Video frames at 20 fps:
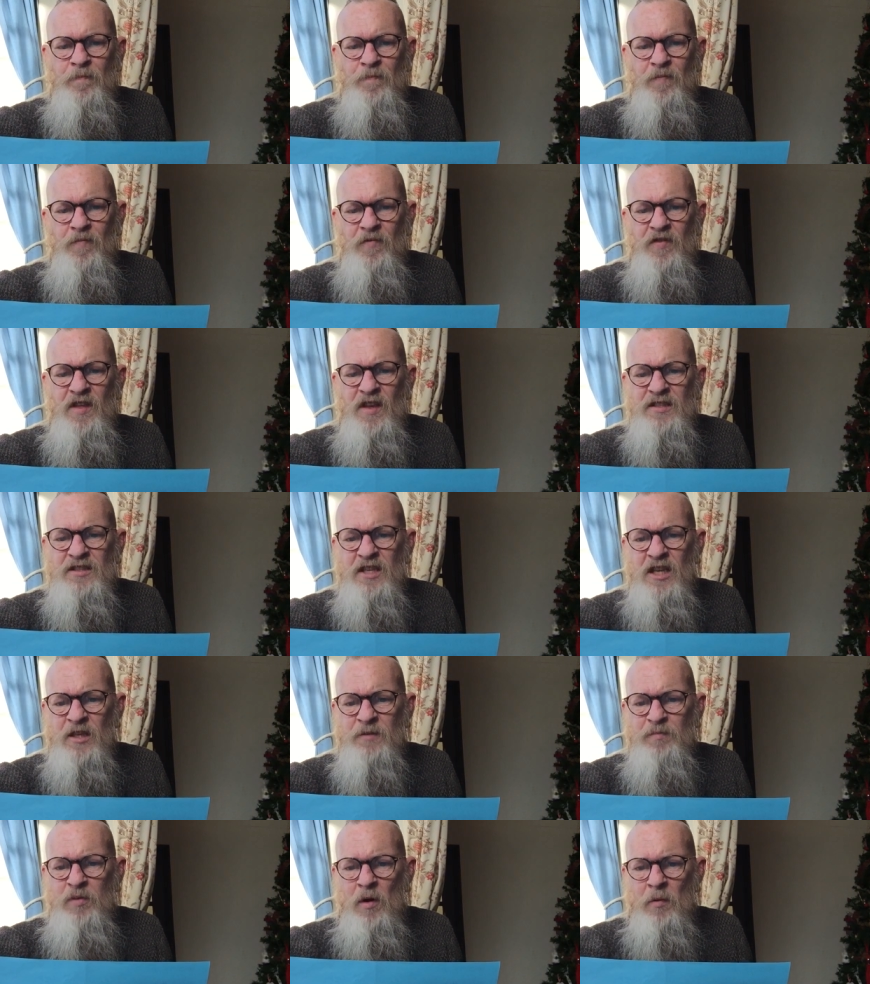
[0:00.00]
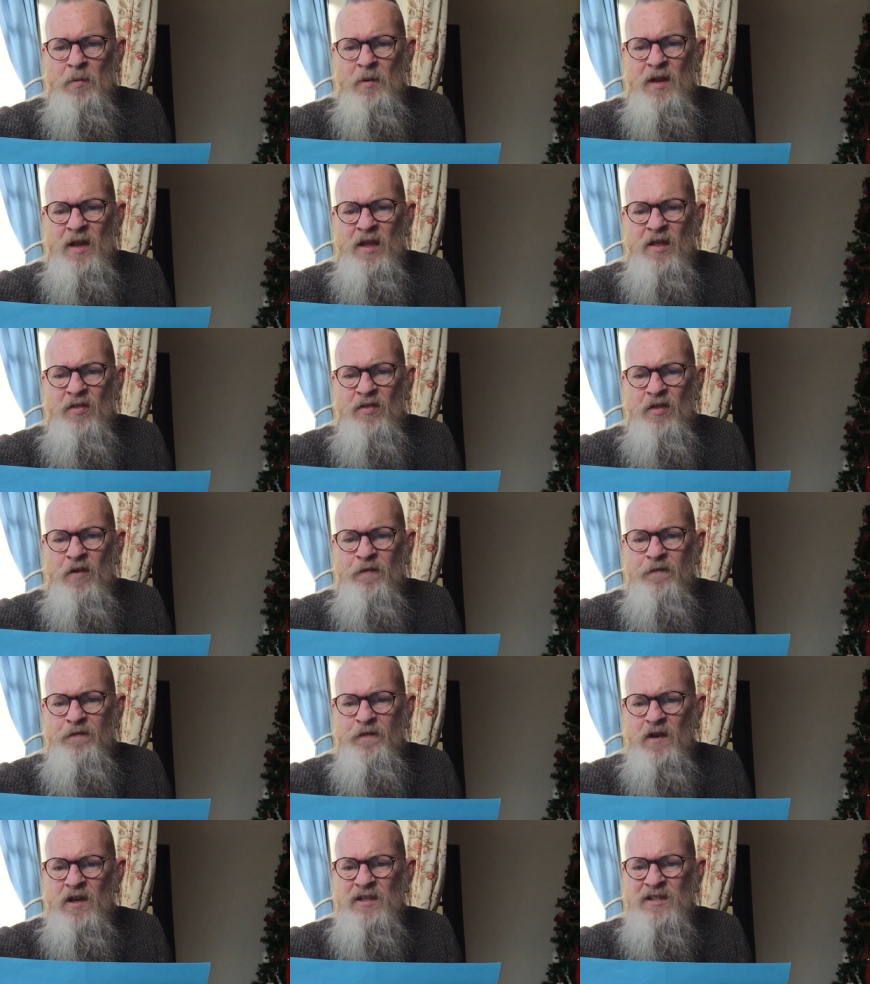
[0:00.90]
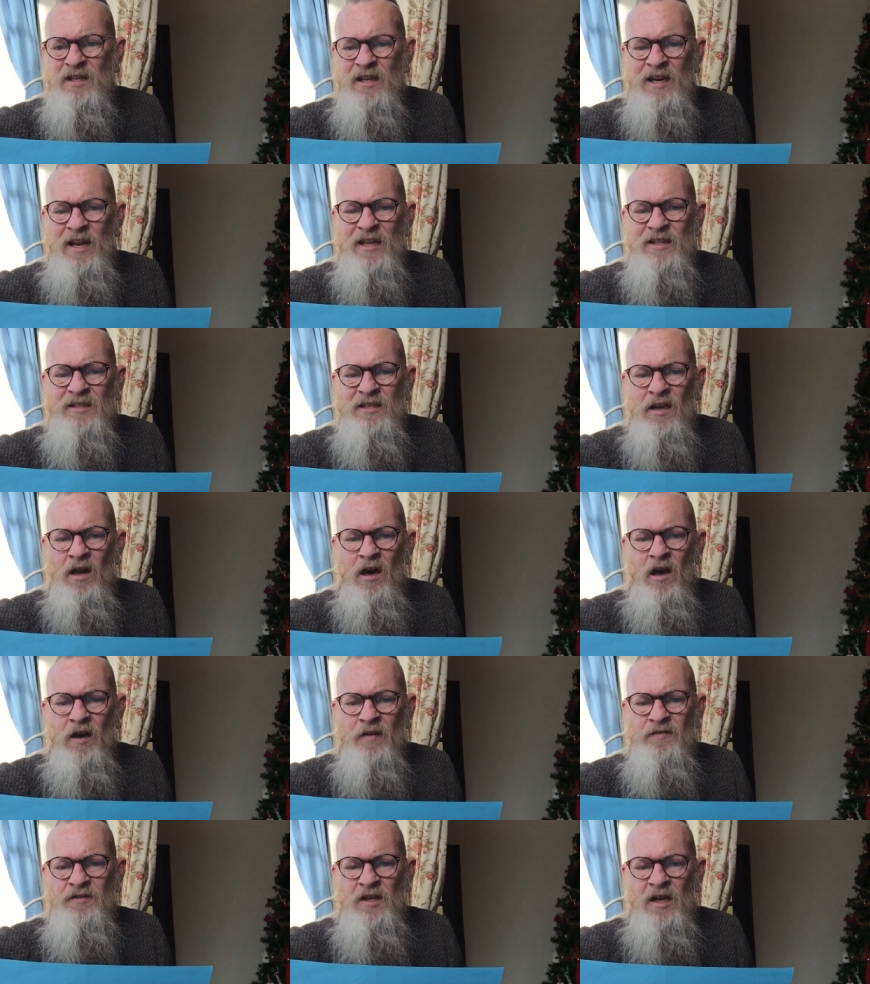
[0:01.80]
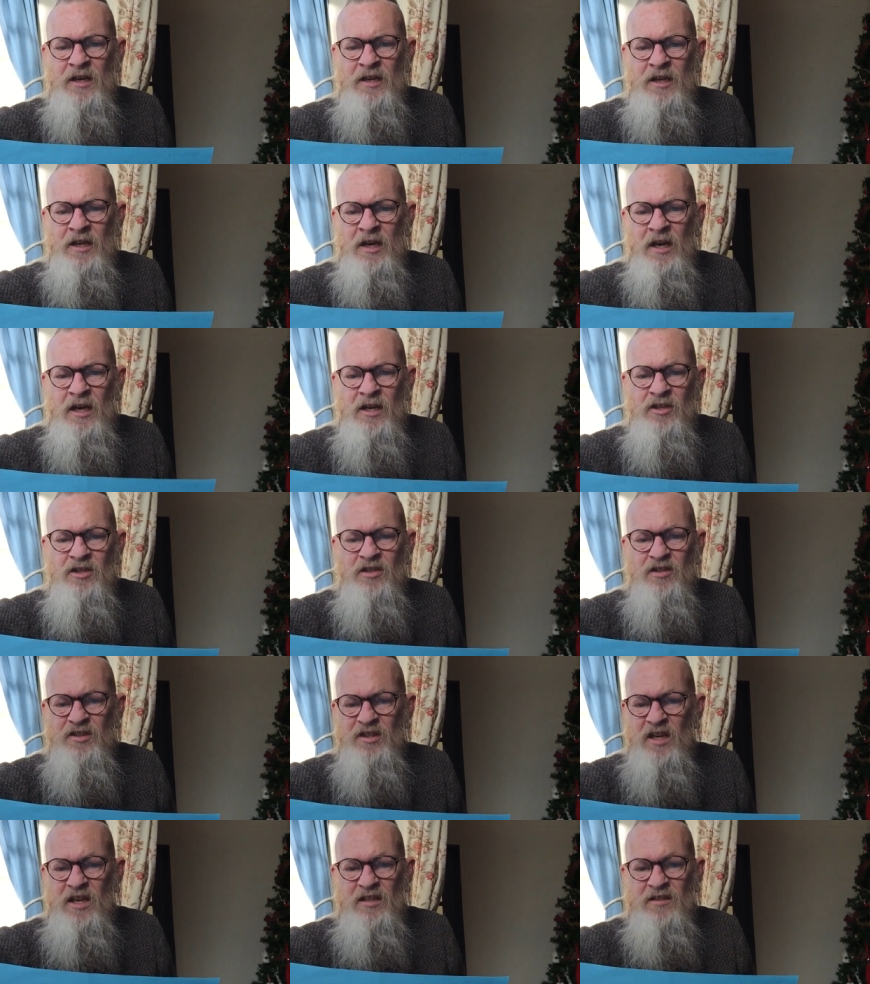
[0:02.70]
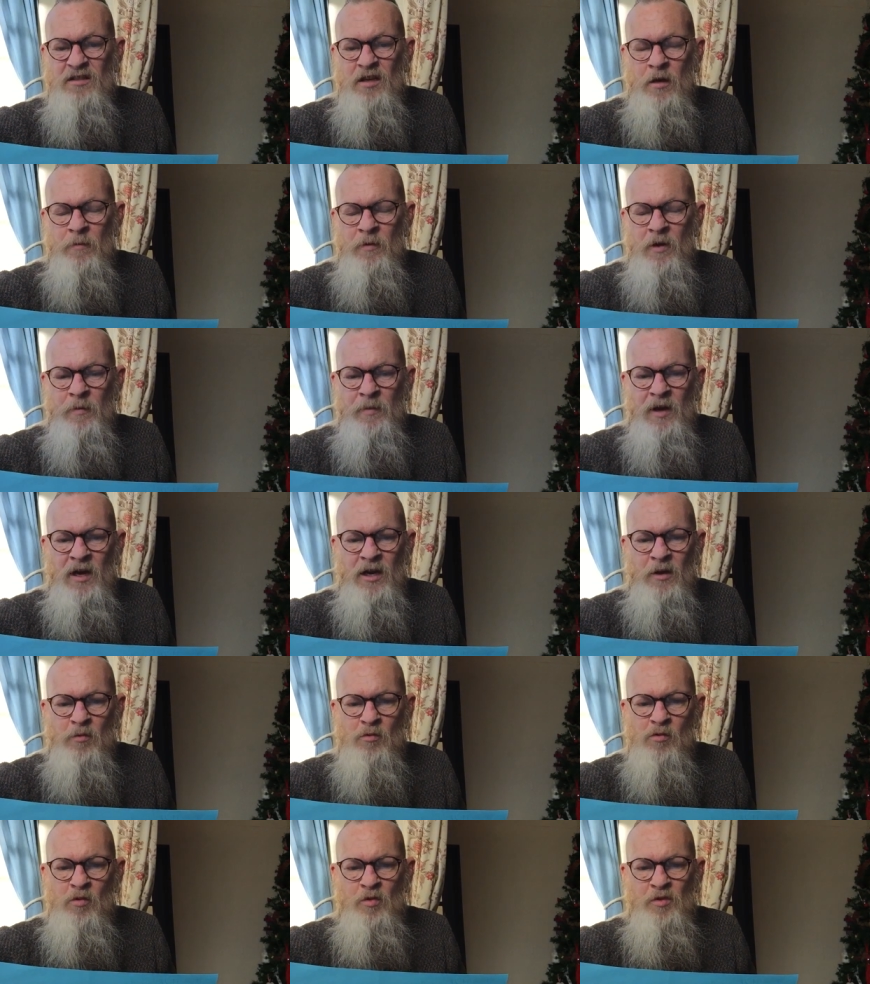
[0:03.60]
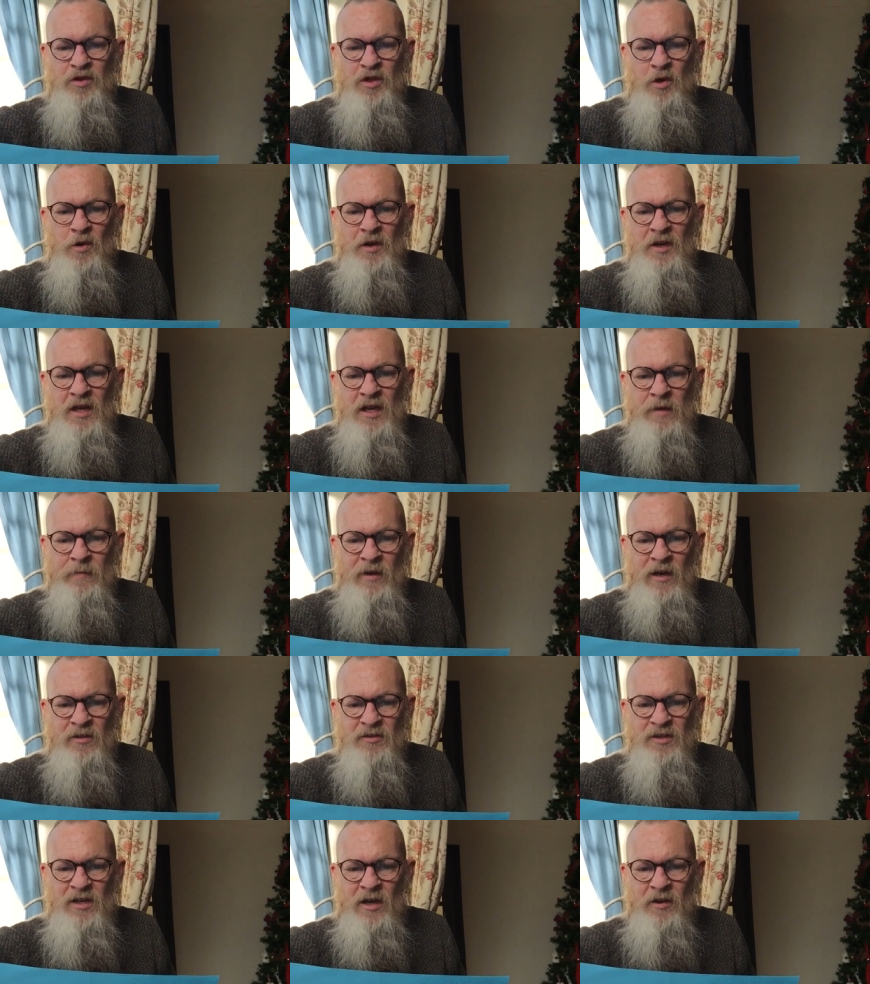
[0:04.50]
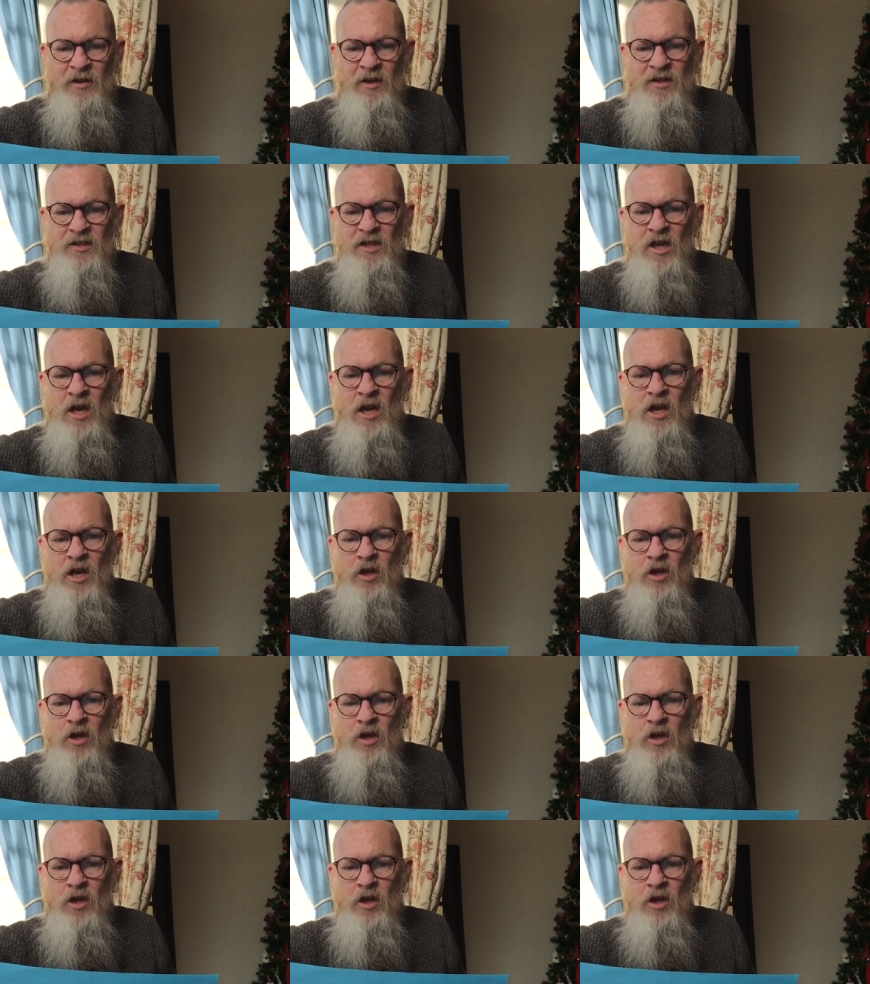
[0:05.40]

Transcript: This is probably the first letter I've done in ages. Yeah, tell me about it. We're all doing emails nowadays.